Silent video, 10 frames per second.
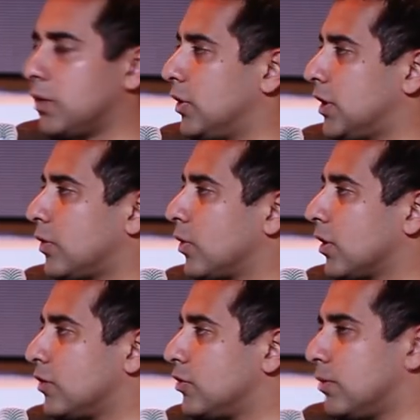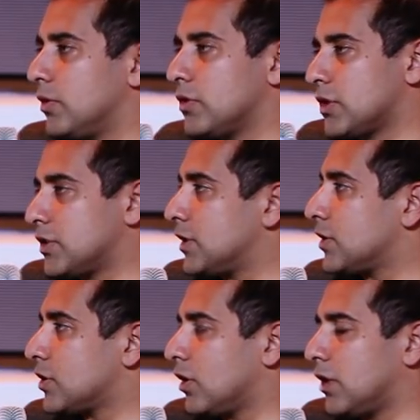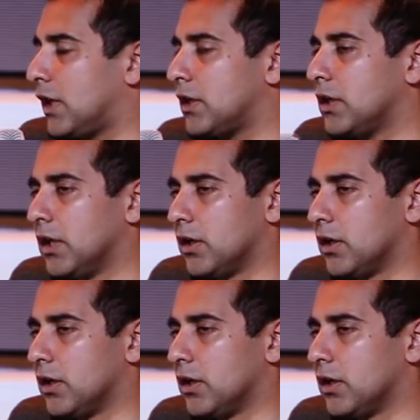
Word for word: Bitcoin.org contributors because he saw that.